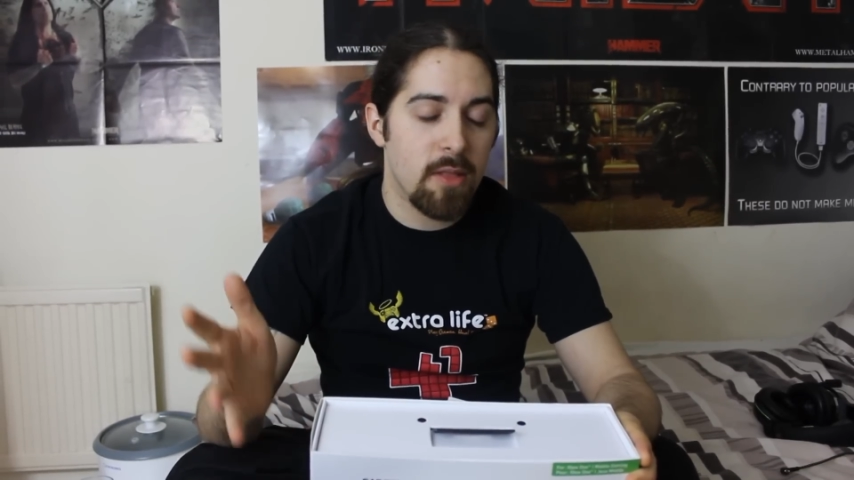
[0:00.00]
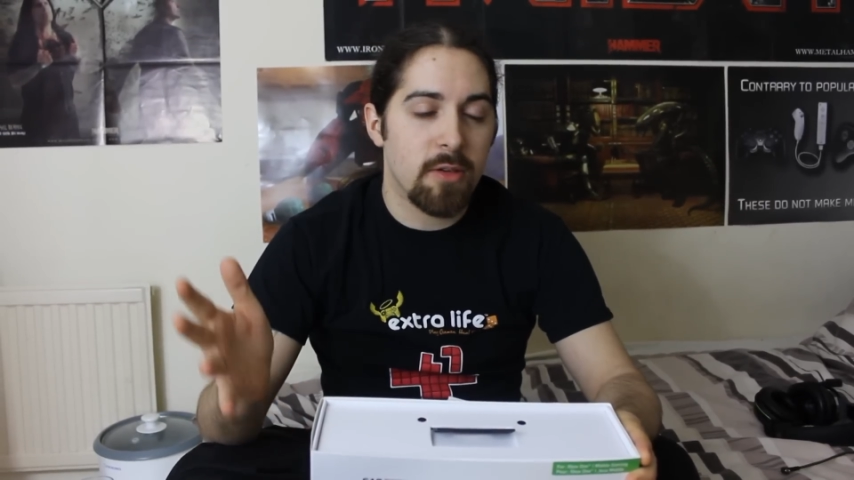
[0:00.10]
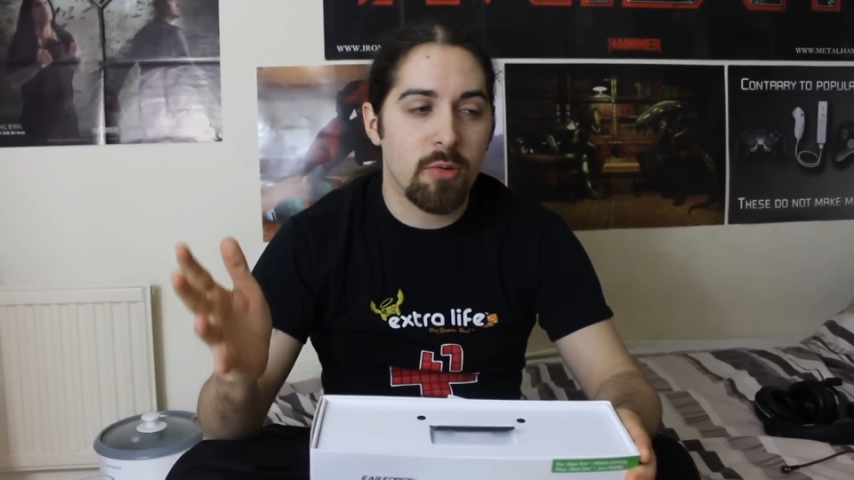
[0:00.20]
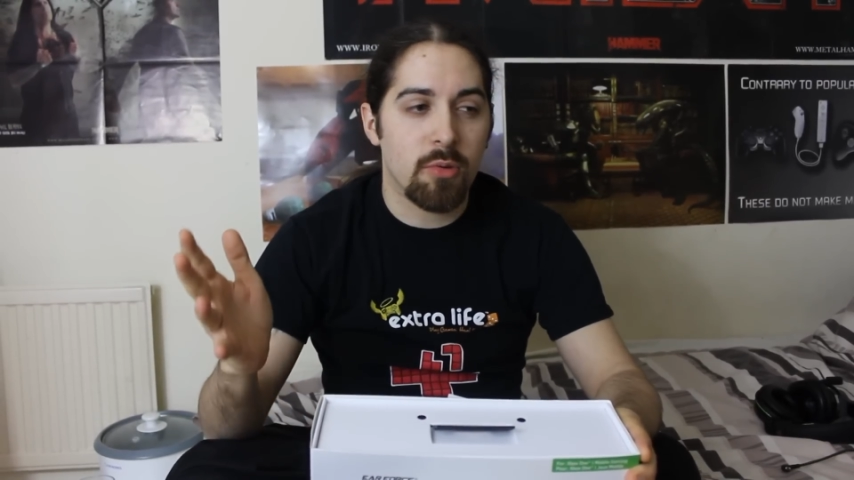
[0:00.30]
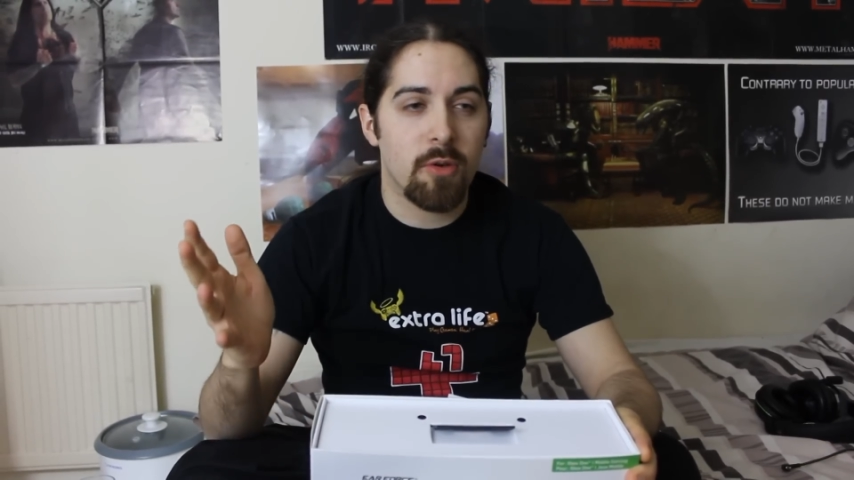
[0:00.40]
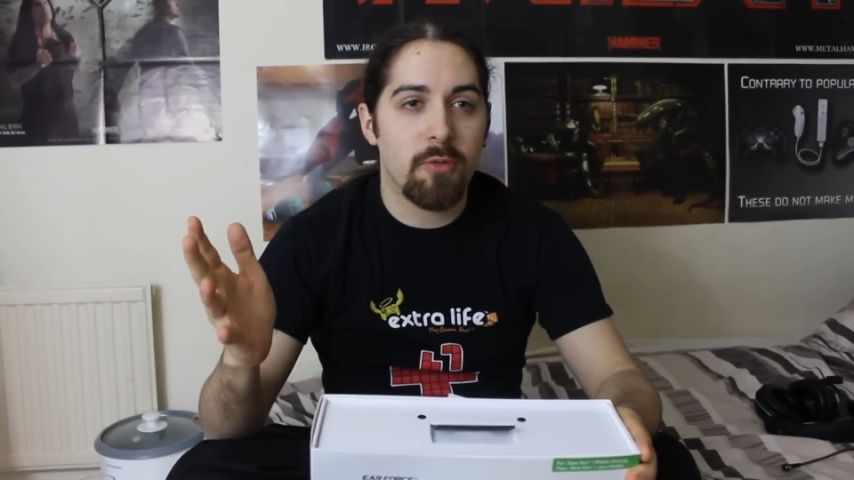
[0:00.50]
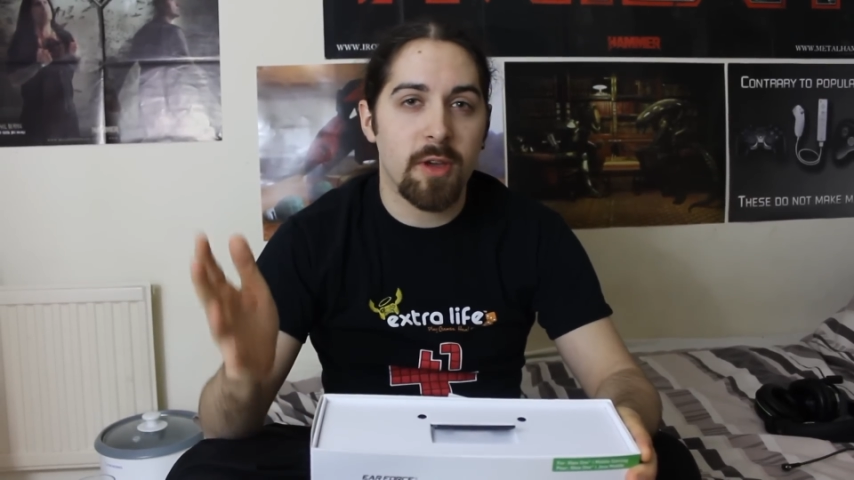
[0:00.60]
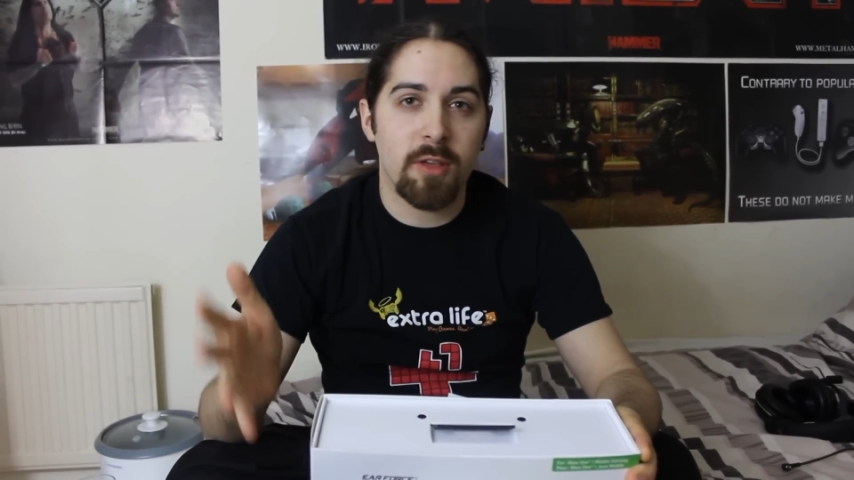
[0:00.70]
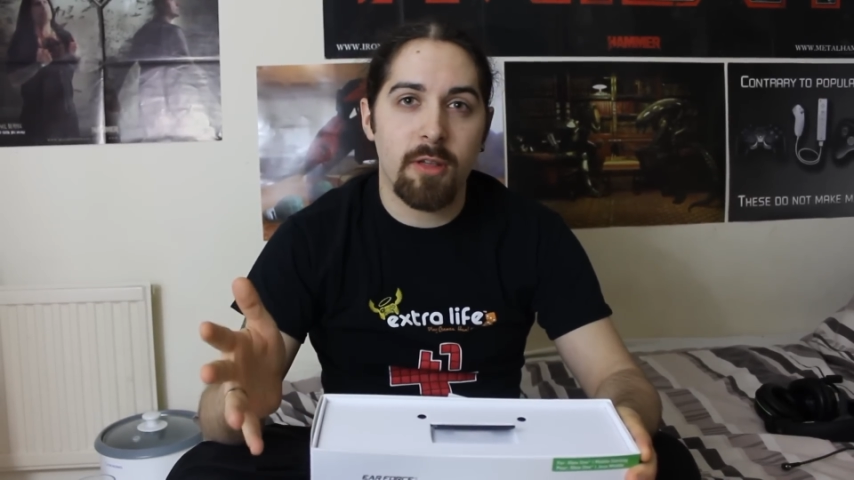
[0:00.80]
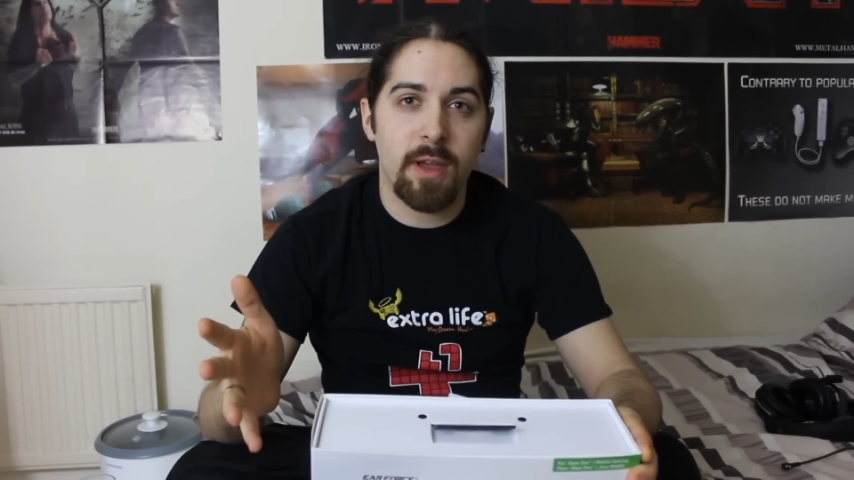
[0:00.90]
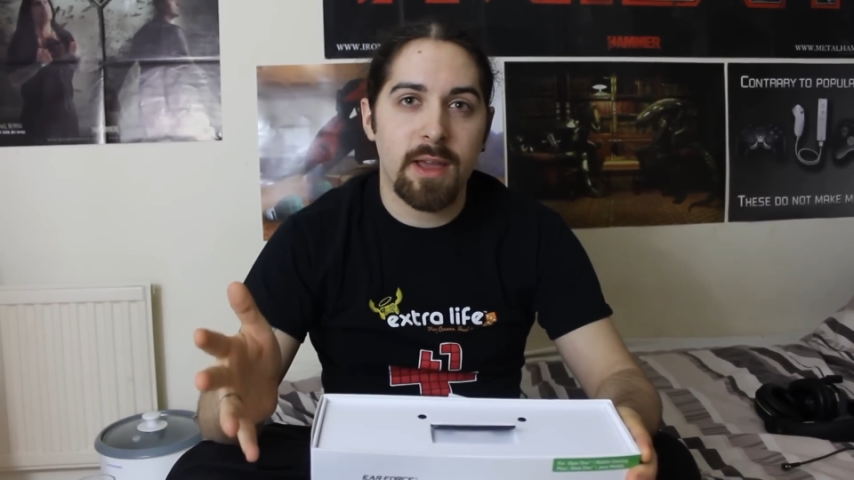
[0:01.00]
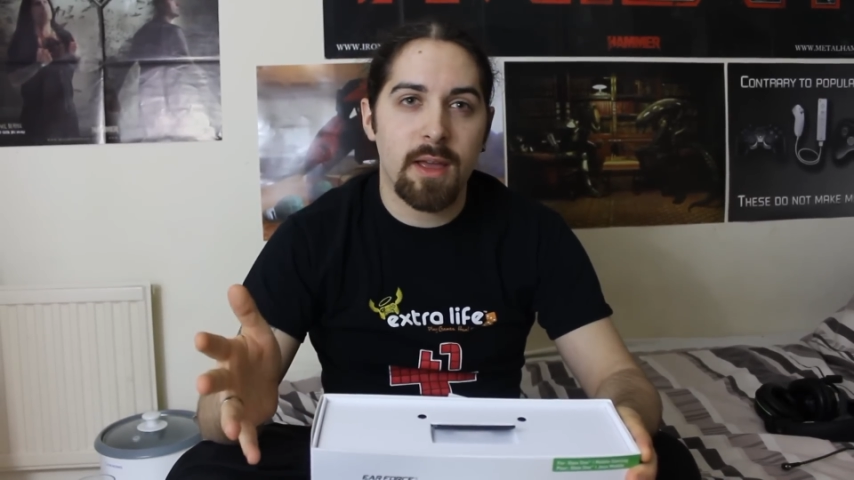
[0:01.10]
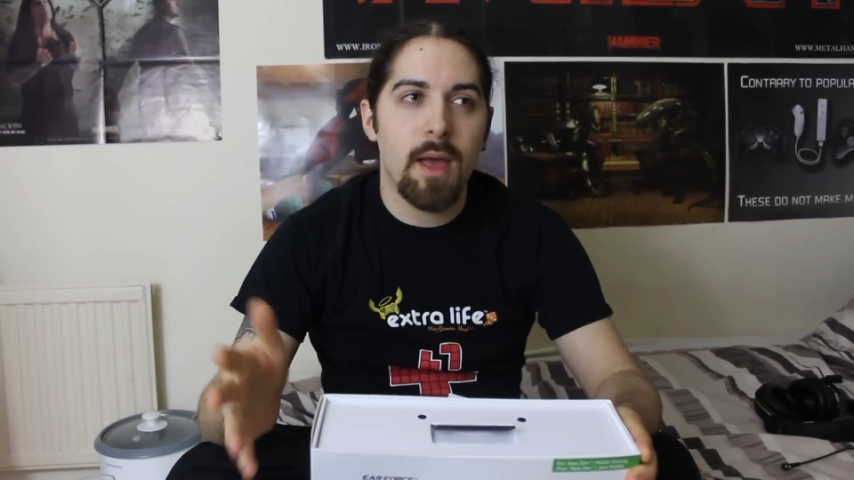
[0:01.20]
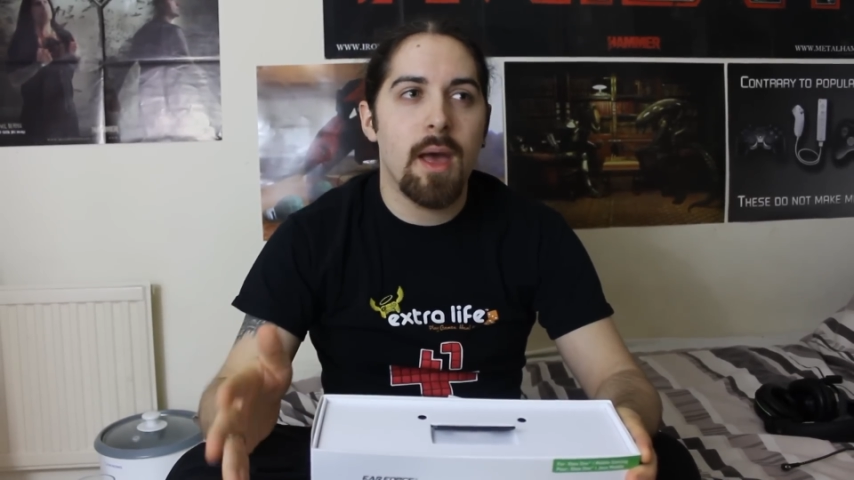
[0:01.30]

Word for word: There's also things like